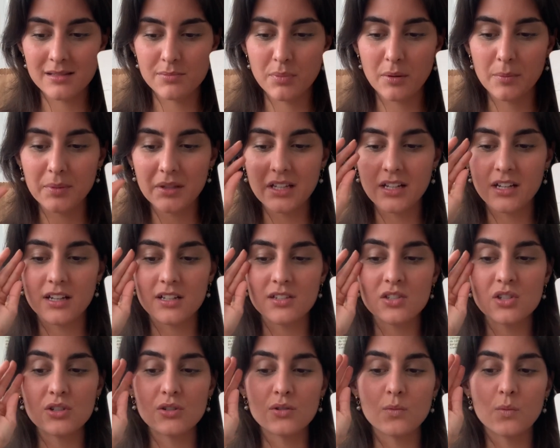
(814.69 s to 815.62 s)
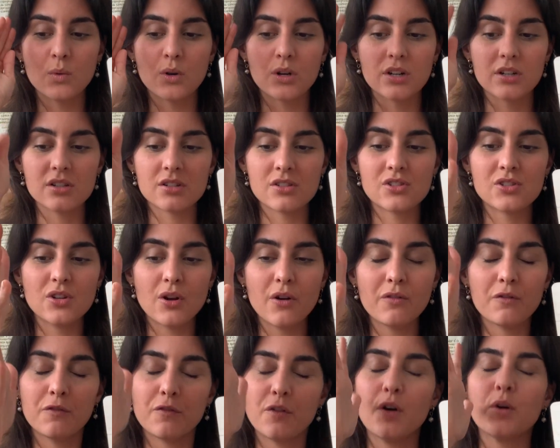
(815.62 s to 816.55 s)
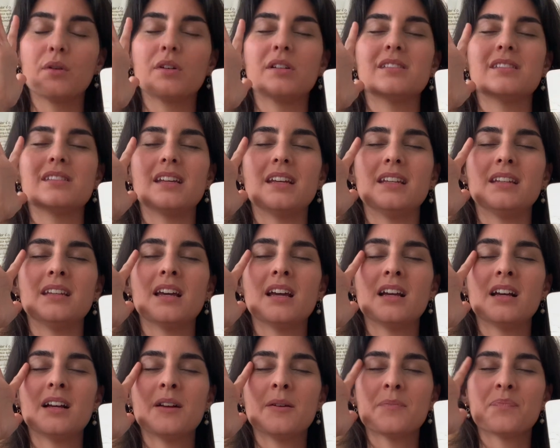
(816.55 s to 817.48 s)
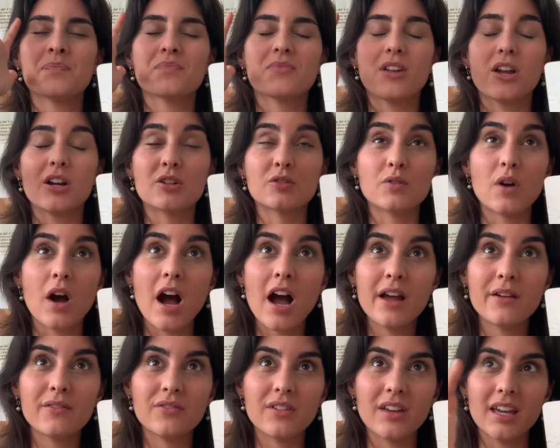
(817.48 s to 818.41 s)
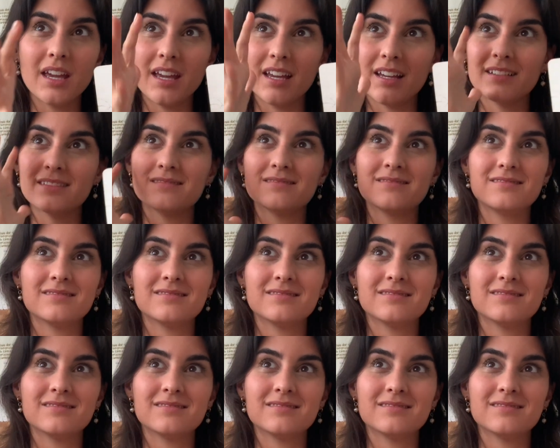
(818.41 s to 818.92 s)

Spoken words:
But because you were so focused in arriving,